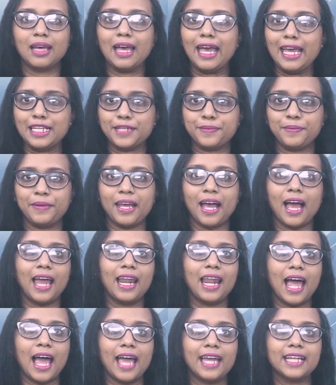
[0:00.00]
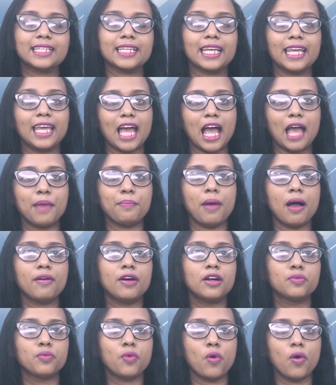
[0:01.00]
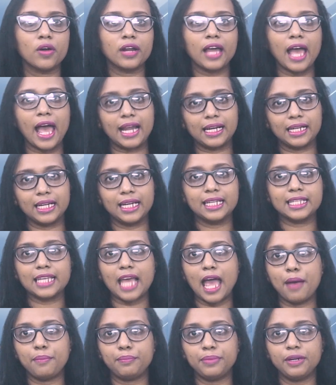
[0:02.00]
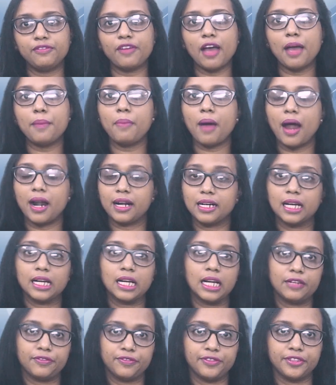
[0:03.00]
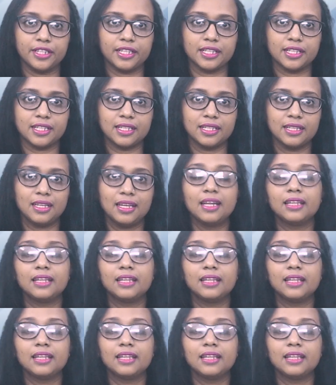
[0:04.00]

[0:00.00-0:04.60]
HP highlights AI-powered work at its Amplify Partner Conference.